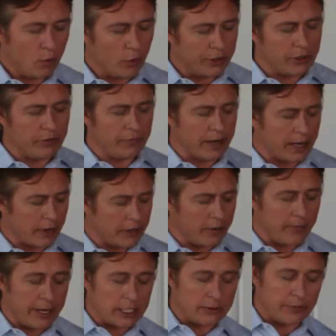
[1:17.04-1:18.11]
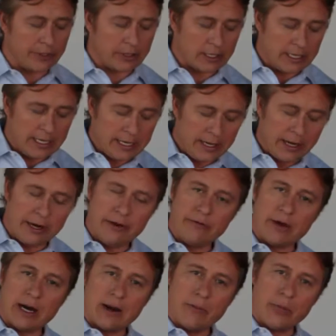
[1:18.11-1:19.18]
Once you've got all your measurements and
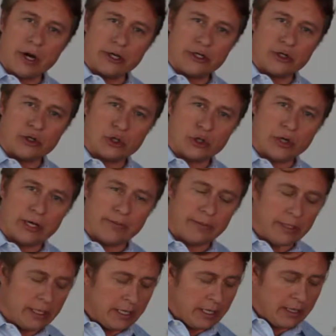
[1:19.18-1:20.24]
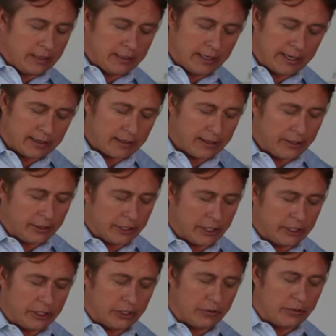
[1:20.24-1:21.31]
you've gone and bought your trim, the next thing you're
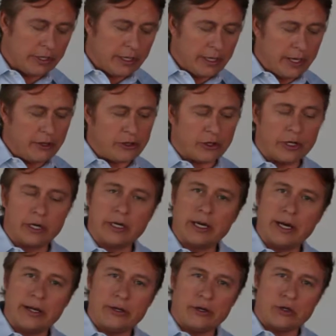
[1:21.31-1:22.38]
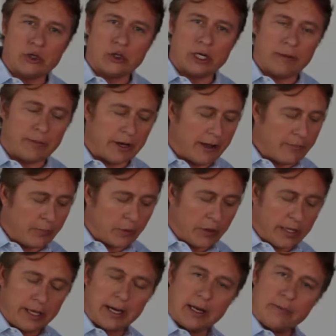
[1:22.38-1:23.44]
going to do is you're going to cut your trim. Now I
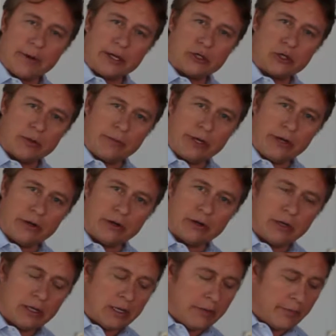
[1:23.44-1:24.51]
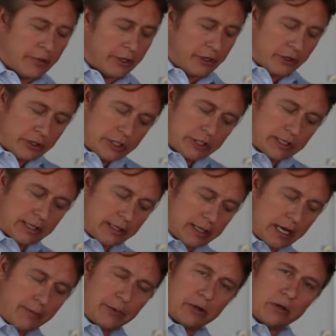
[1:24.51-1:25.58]
pre-cut my trim here, but yours is going
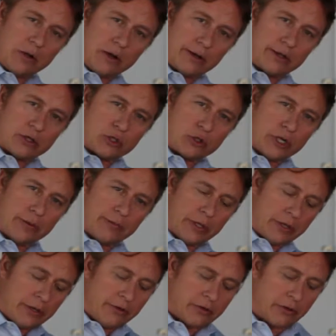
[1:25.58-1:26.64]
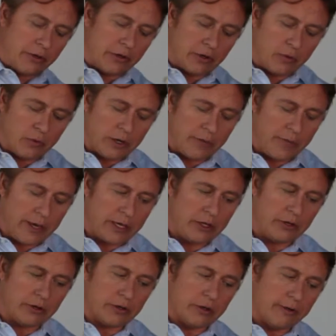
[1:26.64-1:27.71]
to come in a long strip, so you're going to want to
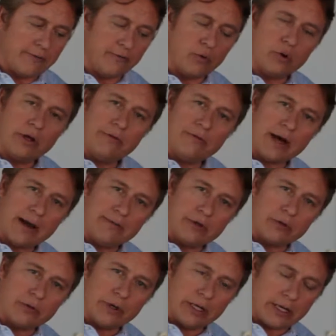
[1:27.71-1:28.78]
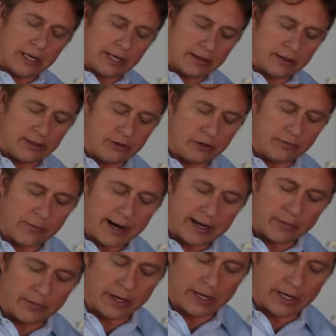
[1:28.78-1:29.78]
make your 45-degree cuts in your miter